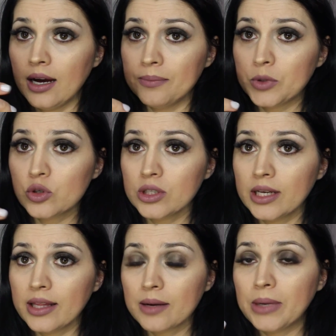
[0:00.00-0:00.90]
Usually I
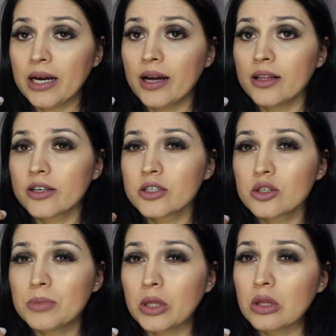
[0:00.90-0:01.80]
like my highlighters
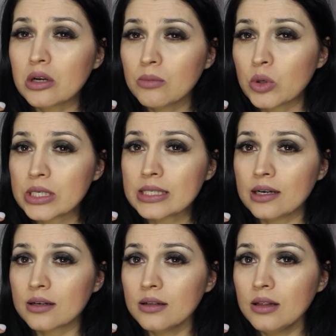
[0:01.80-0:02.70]
to be a little more
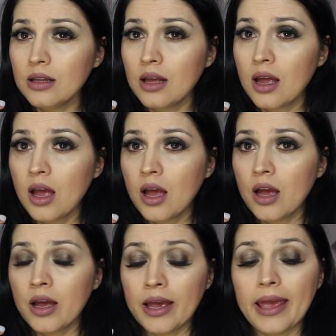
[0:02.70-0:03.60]
subtle
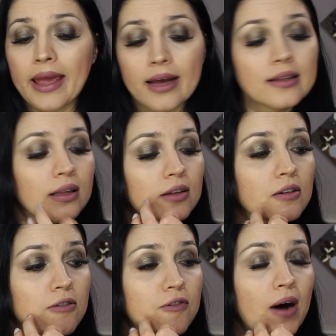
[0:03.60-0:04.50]
and a
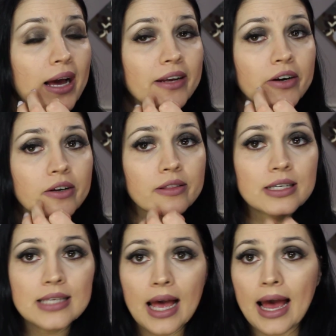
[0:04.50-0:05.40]
little finer.
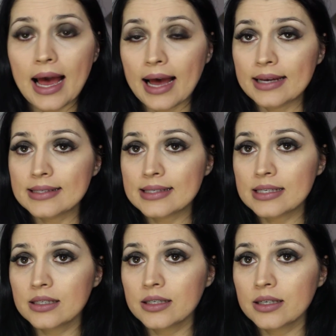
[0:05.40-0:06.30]
This
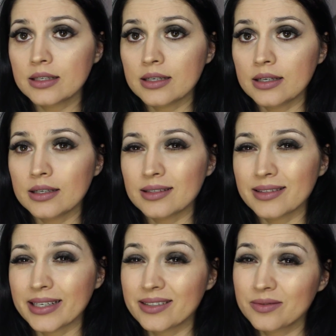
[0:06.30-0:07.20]
has
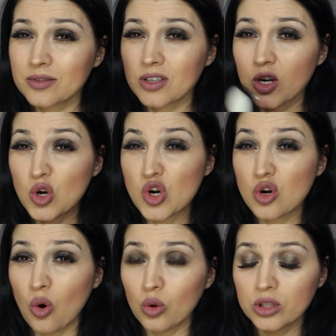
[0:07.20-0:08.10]
like
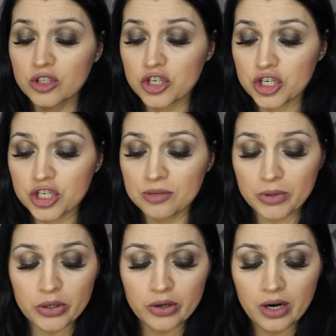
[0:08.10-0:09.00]
golden
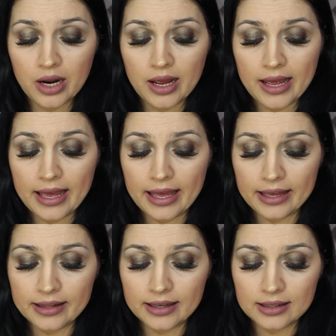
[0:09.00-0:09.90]
shimmer
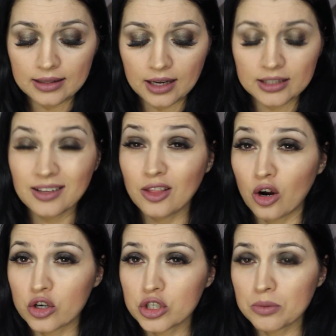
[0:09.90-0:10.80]
in it, kind of
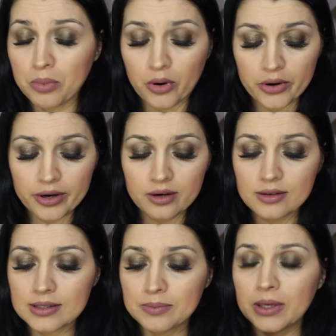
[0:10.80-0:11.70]
larger
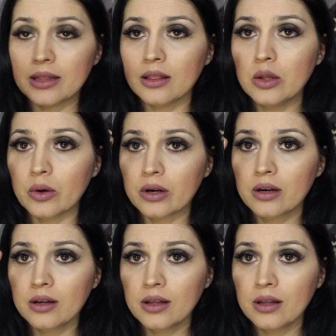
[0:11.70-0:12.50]
particles, but look,